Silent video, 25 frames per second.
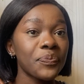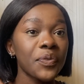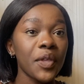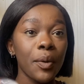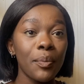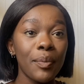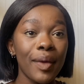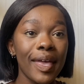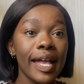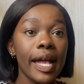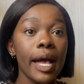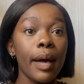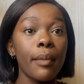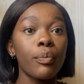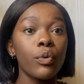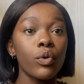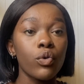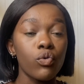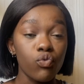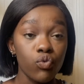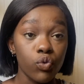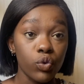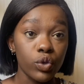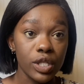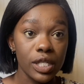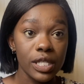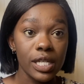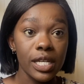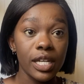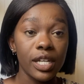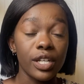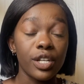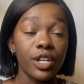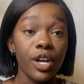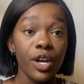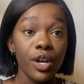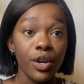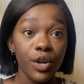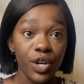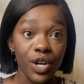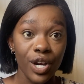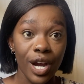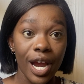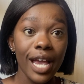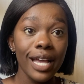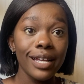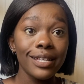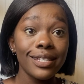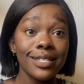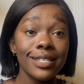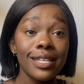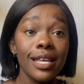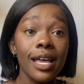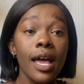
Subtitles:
makeup routine, right?